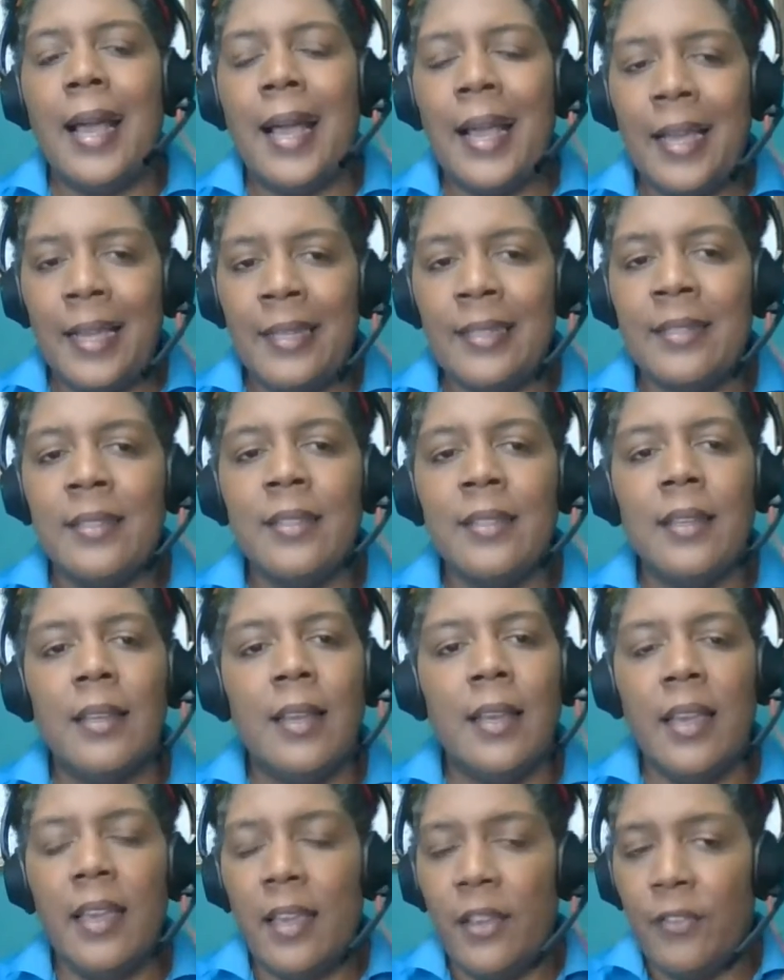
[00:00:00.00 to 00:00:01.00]
And
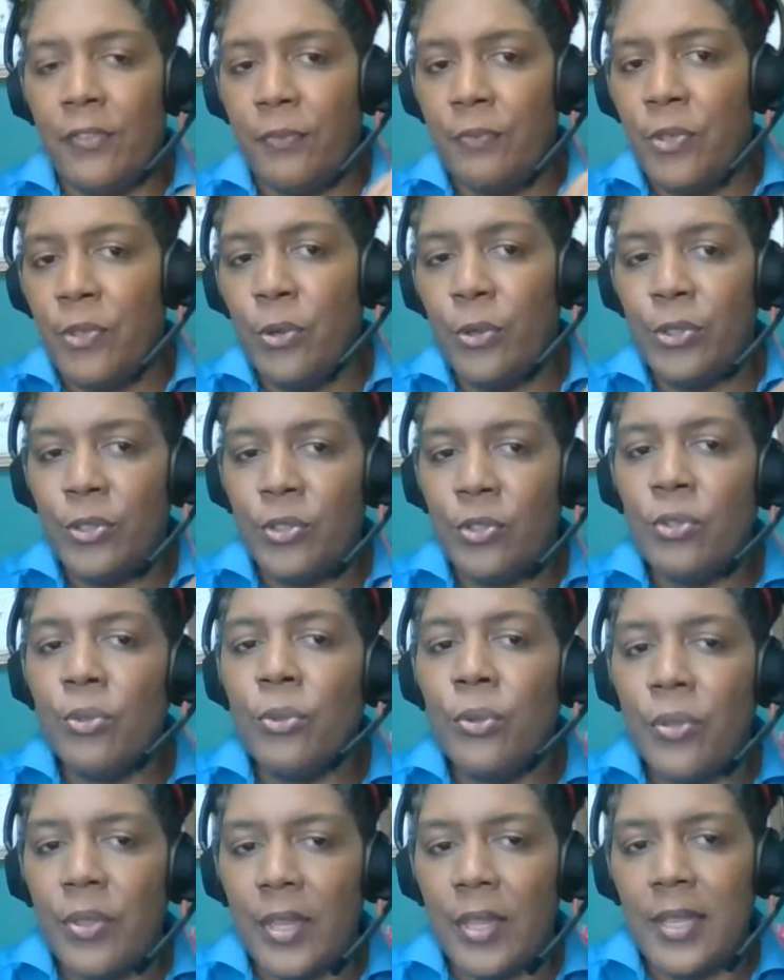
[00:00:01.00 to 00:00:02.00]
if those
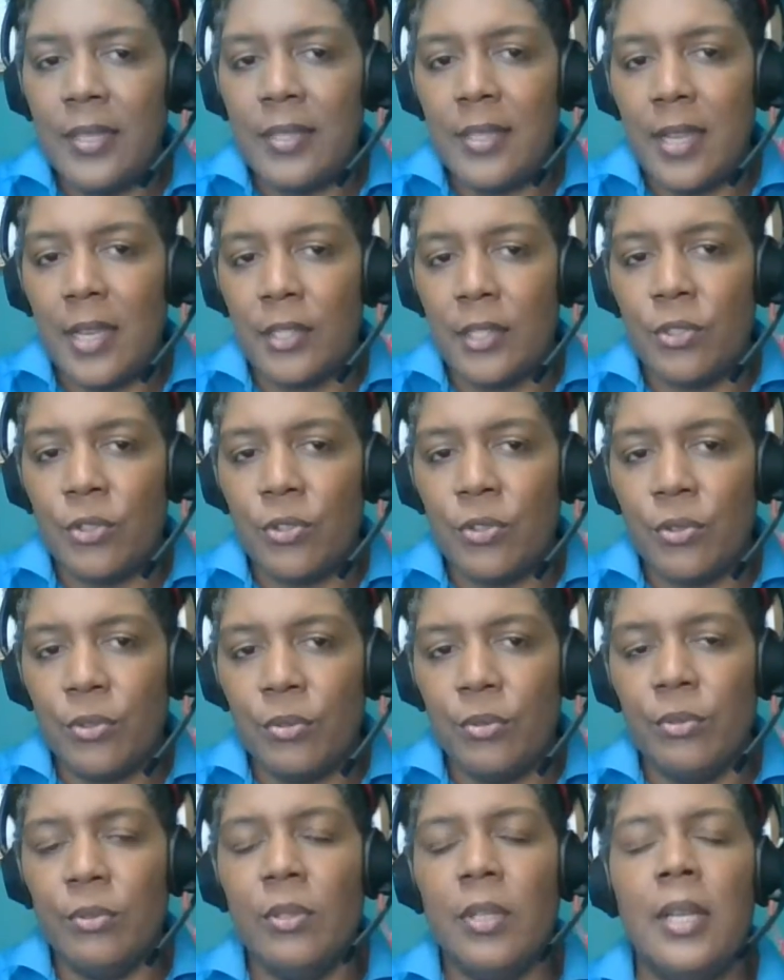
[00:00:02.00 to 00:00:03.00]
two things are
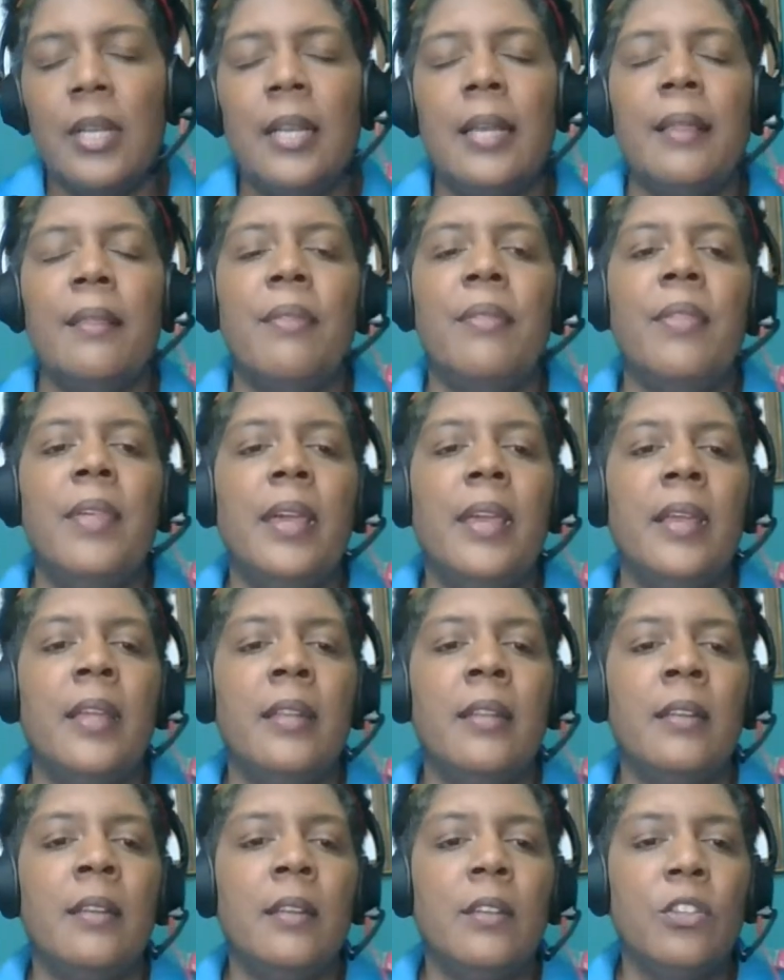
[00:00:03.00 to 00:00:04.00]
true,
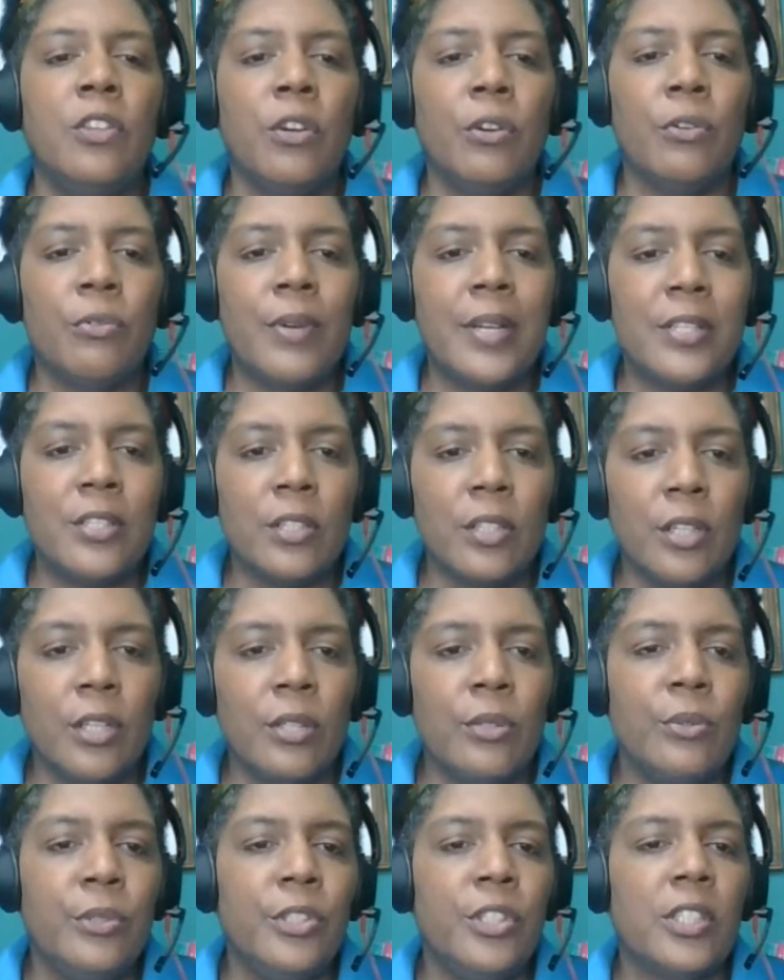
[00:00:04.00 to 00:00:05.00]
then your
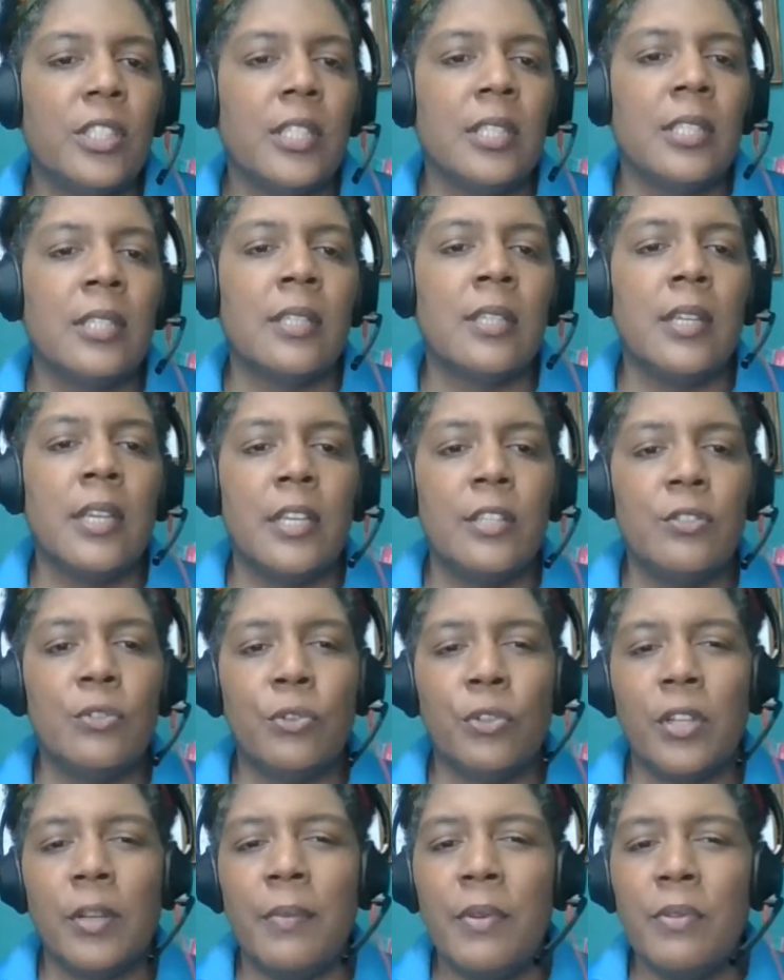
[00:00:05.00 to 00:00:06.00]
resolution is
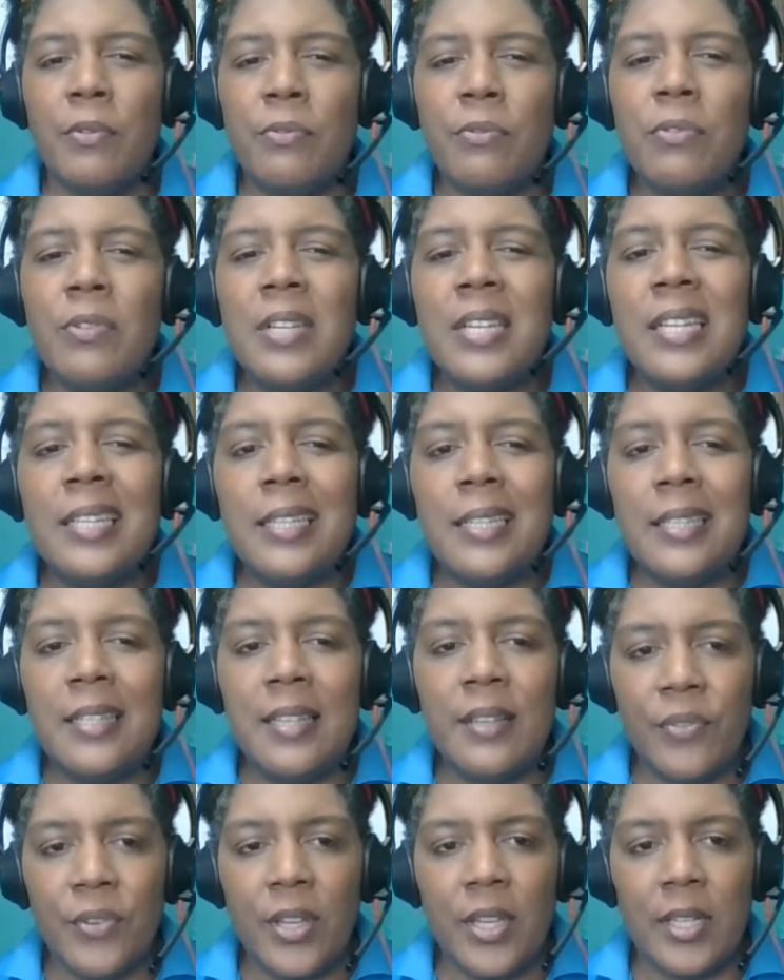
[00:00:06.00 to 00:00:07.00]
going to be really
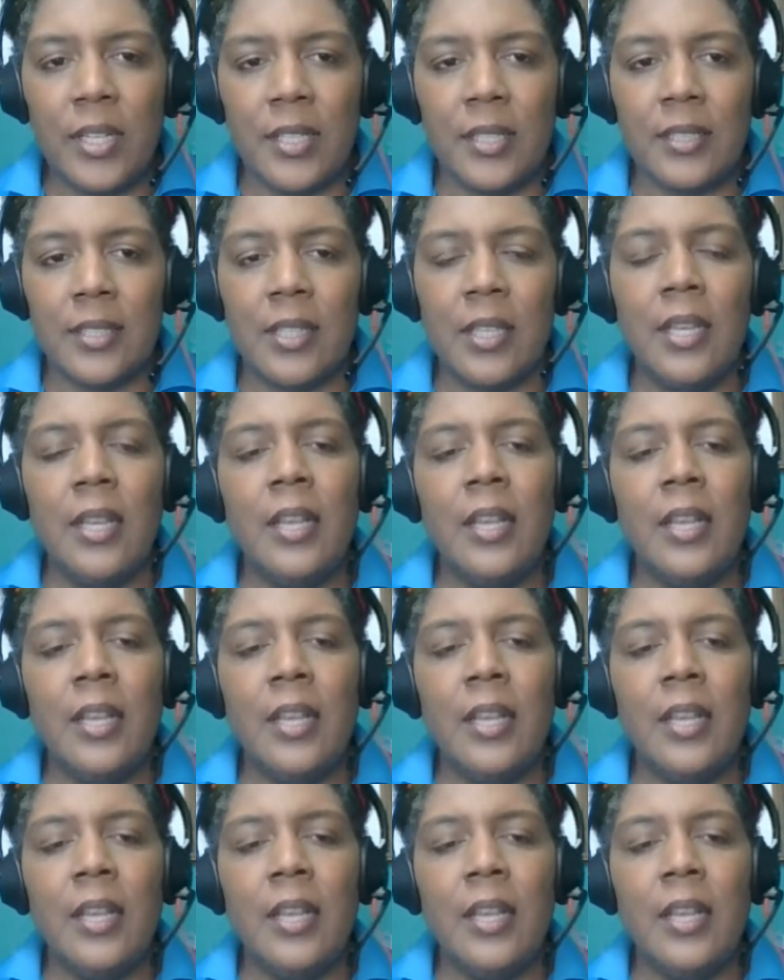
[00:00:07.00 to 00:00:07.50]
difficult.